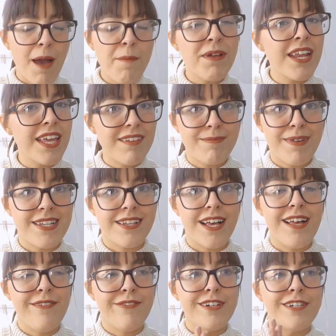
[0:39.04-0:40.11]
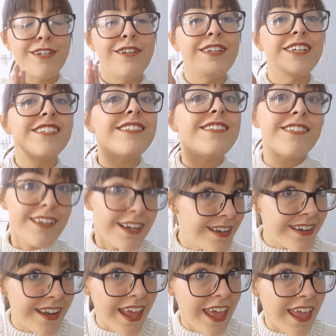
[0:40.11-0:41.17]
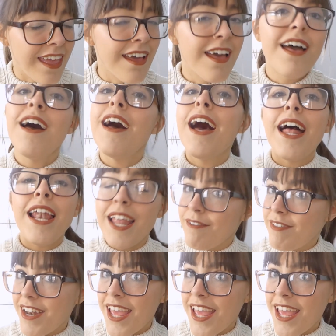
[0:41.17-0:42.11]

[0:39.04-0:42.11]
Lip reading: I'm gonna give myself until Sunday 11